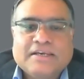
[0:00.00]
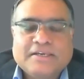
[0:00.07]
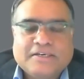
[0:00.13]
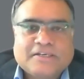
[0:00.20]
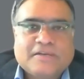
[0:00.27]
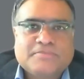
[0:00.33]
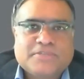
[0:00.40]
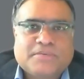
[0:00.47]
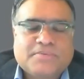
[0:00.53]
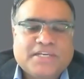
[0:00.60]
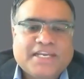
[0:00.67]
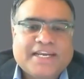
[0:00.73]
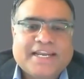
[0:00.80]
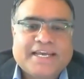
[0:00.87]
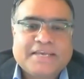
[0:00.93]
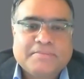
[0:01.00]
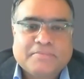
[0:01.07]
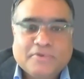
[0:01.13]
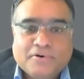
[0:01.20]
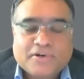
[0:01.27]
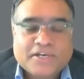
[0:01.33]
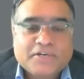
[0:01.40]
in terms of D&I
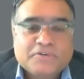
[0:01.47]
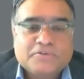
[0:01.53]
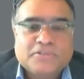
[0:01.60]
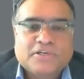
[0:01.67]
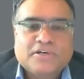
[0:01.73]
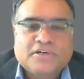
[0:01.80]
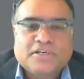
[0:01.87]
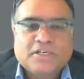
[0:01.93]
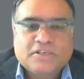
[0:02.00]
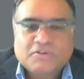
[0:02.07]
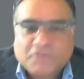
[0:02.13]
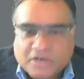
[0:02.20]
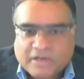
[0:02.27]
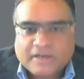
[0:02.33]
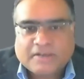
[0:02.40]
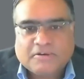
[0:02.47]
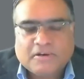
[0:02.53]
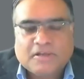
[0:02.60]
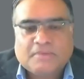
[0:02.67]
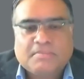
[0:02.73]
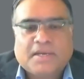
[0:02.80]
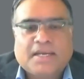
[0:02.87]
more into our
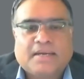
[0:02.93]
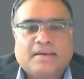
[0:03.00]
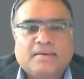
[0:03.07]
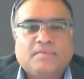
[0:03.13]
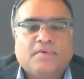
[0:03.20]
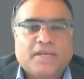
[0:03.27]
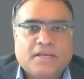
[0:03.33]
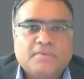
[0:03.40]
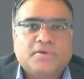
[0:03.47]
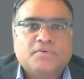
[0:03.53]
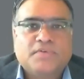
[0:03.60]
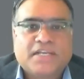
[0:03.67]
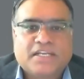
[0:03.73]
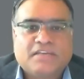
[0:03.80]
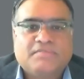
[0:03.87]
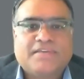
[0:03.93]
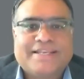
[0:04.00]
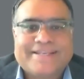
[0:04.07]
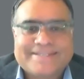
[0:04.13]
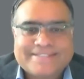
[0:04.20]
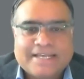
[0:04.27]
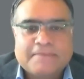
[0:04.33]
curriculum. And whenever we're
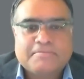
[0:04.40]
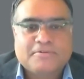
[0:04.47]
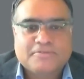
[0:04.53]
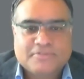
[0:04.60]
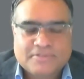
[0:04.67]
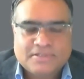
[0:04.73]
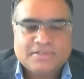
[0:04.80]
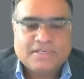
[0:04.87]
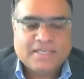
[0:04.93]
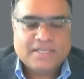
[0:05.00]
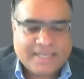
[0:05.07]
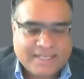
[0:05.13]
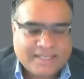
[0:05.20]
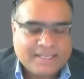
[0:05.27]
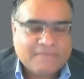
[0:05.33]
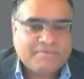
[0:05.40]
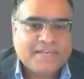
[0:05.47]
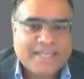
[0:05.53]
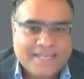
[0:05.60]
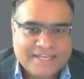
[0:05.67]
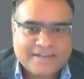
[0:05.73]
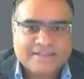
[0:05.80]
giving examples,
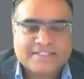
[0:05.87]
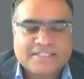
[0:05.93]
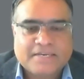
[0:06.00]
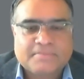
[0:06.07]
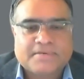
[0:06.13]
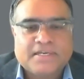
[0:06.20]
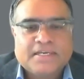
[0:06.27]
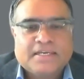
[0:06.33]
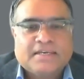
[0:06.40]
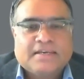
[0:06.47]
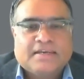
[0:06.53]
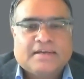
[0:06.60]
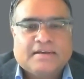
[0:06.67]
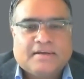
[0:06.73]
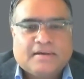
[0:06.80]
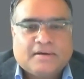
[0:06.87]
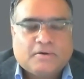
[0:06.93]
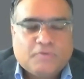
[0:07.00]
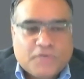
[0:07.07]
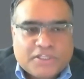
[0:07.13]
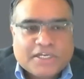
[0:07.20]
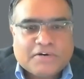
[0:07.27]
giving any concept,
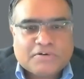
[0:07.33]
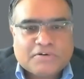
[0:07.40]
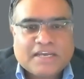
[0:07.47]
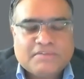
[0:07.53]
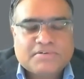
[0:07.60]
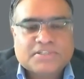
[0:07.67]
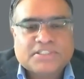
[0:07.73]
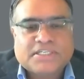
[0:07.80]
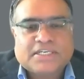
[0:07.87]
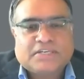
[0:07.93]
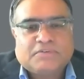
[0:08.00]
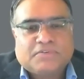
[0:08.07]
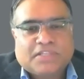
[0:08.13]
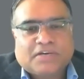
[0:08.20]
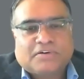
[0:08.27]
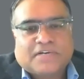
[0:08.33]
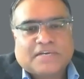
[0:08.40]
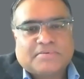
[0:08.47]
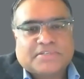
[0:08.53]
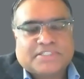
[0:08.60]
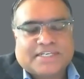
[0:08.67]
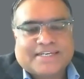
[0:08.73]
without diversity
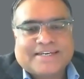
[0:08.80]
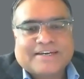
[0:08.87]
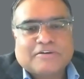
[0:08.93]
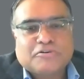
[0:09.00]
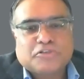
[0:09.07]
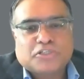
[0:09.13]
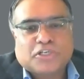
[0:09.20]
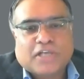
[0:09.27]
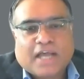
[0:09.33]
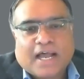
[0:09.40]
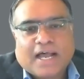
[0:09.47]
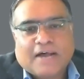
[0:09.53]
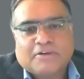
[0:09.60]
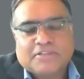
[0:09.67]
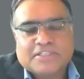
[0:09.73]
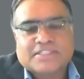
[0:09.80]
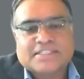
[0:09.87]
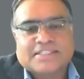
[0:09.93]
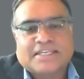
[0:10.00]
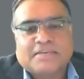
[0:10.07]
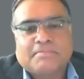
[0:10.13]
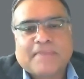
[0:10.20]
and inclusion, how
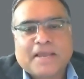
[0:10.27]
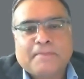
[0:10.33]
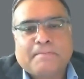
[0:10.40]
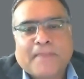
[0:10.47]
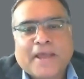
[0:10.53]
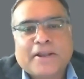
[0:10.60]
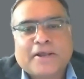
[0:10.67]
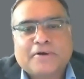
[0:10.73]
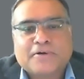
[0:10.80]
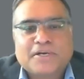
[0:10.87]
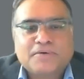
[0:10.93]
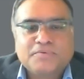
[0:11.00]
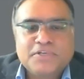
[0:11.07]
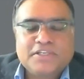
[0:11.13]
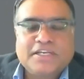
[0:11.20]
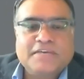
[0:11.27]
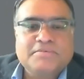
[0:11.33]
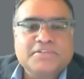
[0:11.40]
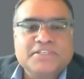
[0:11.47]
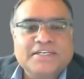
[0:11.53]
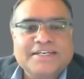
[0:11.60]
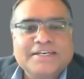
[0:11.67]
this thing may pan out, and with
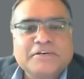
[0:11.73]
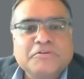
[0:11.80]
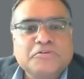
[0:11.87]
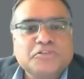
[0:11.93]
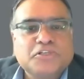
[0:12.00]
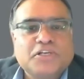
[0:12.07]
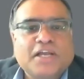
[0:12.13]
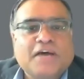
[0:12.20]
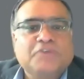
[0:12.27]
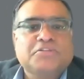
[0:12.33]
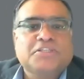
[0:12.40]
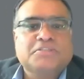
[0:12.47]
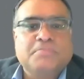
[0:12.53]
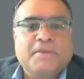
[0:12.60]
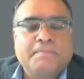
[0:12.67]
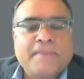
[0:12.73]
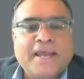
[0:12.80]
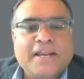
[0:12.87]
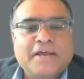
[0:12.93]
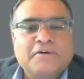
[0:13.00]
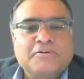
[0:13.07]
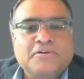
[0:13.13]
diversity and inclusion, how this may
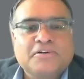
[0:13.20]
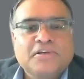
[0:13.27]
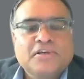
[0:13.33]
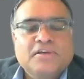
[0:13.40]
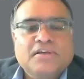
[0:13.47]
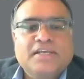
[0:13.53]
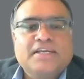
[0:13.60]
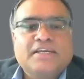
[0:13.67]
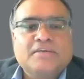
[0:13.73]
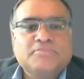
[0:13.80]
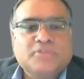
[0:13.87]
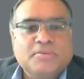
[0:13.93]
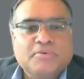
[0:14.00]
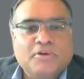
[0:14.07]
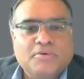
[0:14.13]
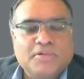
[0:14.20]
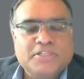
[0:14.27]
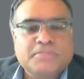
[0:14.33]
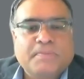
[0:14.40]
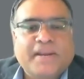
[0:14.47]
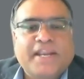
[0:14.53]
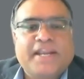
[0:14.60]
pan out in terms of global
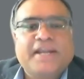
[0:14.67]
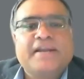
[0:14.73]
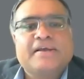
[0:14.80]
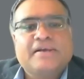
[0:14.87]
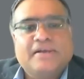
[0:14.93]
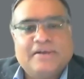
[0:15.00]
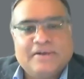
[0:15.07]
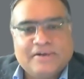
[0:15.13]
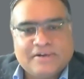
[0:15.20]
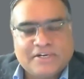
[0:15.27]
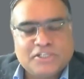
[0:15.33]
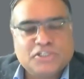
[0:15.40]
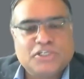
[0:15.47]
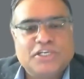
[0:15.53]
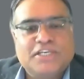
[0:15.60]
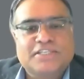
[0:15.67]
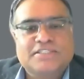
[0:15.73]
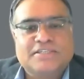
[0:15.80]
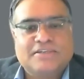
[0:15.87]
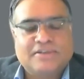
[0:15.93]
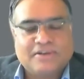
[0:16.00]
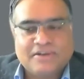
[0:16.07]
spread or
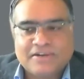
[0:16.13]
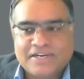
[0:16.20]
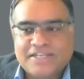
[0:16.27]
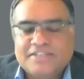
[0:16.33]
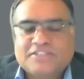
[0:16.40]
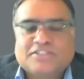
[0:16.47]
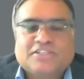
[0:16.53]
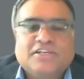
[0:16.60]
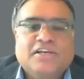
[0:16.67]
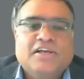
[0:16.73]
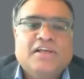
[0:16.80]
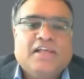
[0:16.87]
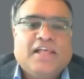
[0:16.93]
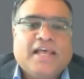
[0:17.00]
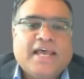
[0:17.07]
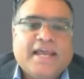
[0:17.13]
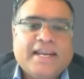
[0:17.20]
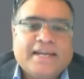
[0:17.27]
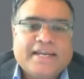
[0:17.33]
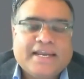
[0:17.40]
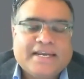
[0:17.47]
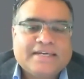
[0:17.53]
richness or reach
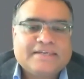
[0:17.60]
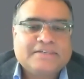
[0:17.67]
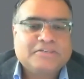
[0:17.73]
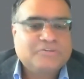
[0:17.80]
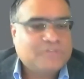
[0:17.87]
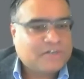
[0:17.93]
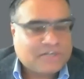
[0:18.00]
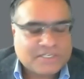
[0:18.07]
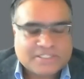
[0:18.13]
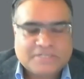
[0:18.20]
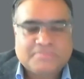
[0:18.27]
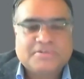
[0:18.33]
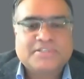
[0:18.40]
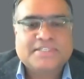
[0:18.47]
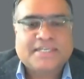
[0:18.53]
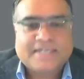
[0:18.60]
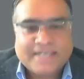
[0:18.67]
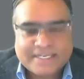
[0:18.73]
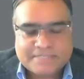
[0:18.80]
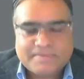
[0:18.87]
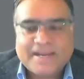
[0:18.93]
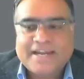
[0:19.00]
and to the customers
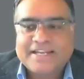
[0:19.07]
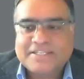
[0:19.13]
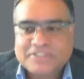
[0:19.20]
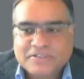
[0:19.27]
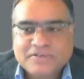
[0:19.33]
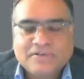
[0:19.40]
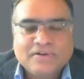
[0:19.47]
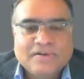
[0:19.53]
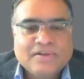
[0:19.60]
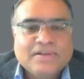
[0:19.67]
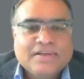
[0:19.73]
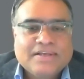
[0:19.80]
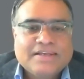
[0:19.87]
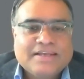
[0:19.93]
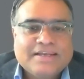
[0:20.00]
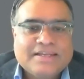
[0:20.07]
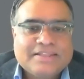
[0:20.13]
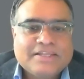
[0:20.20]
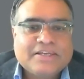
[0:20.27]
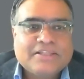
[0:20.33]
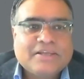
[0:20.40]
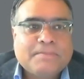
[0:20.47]
and expanding. So
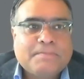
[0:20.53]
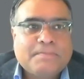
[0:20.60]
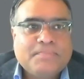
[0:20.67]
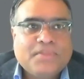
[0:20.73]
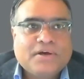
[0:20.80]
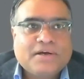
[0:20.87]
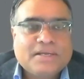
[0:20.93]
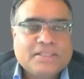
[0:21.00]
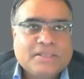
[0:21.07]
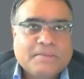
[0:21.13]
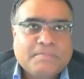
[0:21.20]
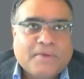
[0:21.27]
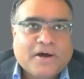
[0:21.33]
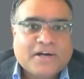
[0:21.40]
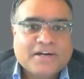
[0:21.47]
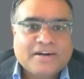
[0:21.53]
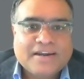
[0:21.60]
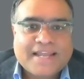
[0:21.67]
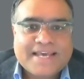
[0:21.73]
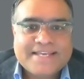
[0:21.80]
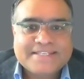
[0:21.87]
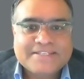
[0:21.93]
the
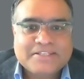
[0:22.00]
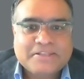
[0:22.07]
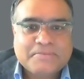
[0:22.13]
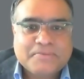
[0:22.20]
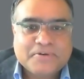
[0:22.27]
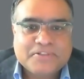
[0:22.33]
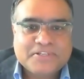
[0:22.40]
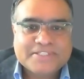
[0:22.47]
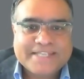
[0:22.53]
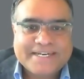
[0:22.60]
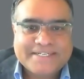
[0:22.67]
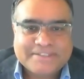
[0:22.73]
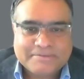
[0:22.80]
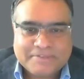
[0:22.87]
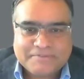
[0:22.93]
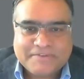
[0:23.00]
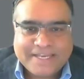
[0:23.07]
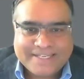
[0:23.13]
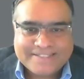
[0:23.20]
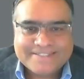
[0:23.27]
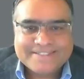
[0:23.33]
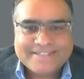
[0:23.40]
burden lies on both the sides of the
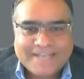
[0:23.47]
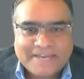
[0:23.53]
fence.